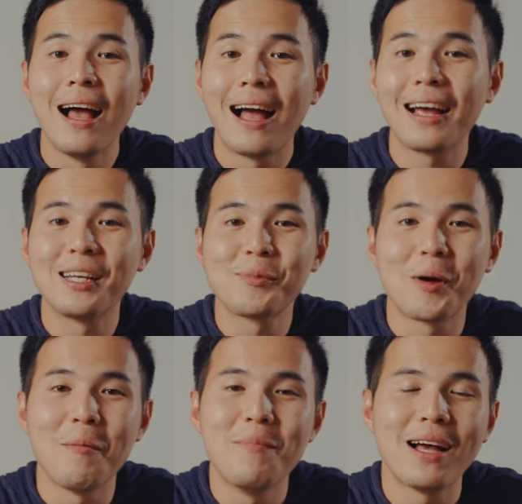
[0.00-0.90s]
Hi guys,
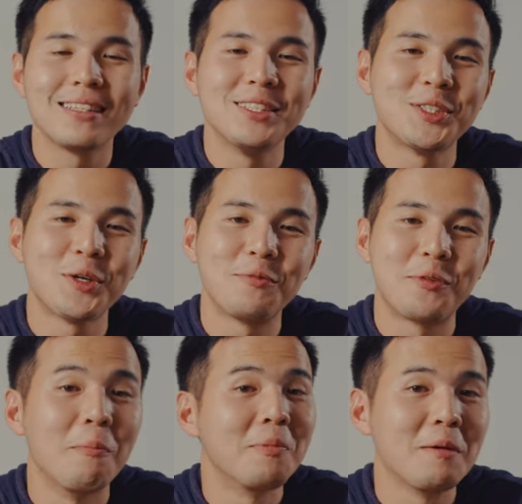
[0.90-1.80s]
welcome back. This is Sean
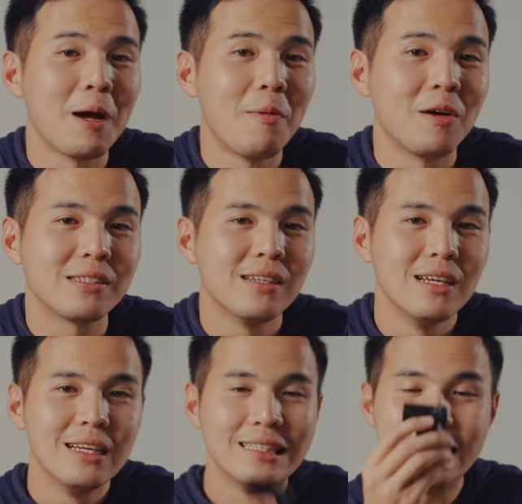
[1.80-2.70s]
from Play by Pause.
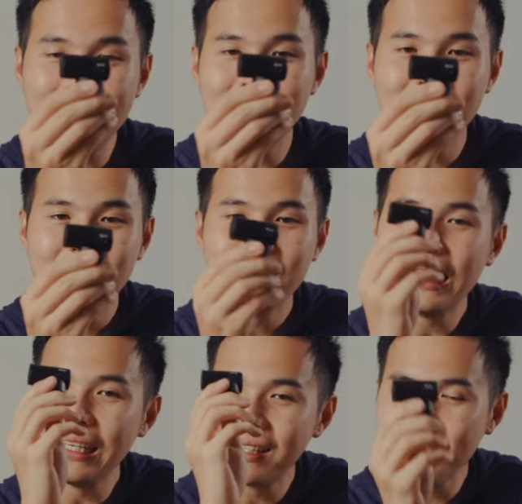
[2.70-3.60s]
This
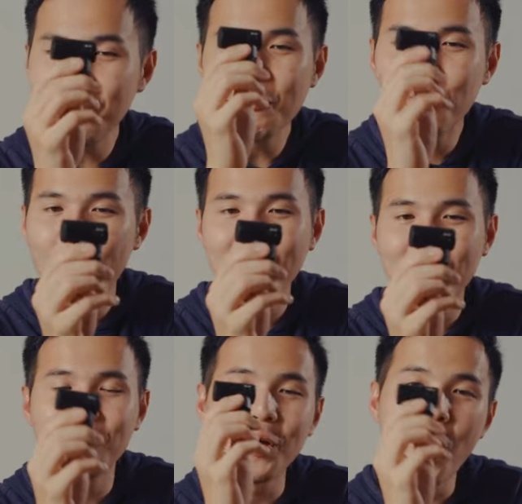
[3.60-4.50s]
is definitely one
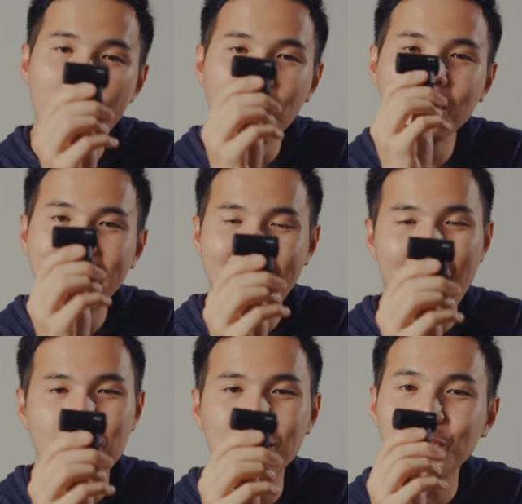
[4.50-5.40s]
of the
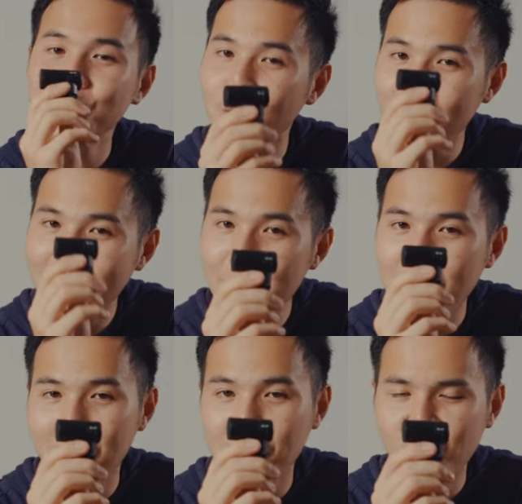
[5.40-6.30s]
on-camera shotgun
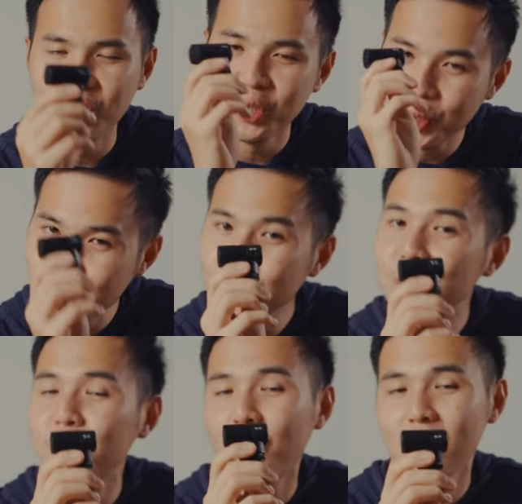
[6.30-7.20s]
microphone you
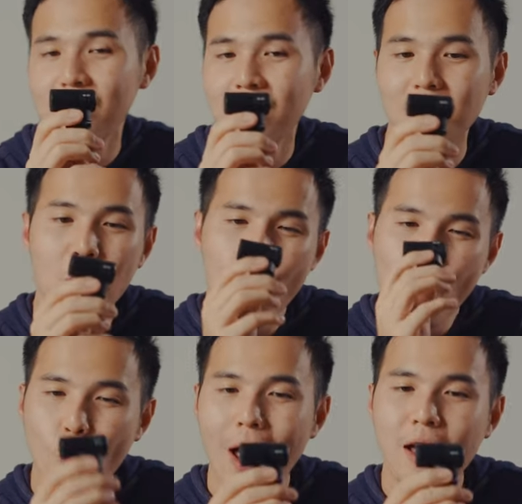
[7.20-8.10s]
should consider
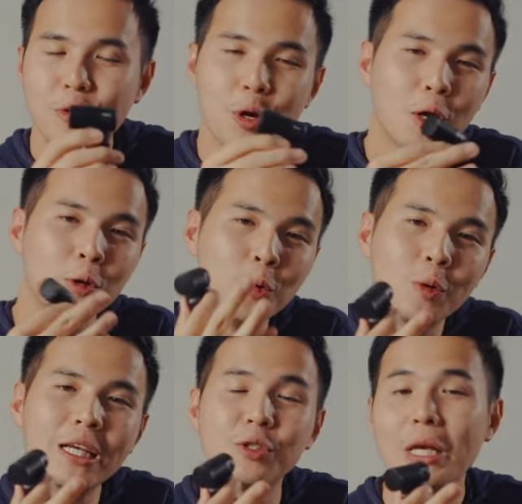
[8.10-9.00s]
when you're
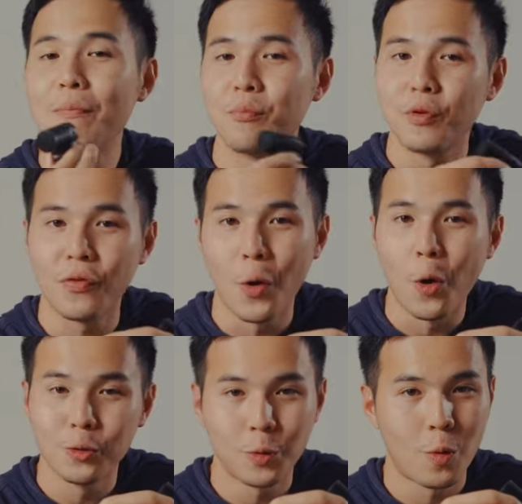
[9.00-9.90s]
looking to improve your
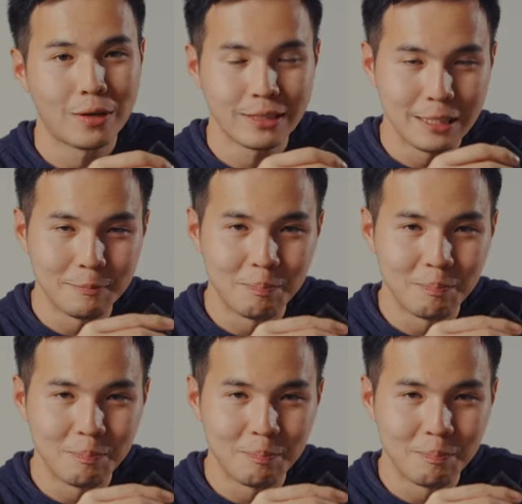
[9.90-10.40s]
audio quality.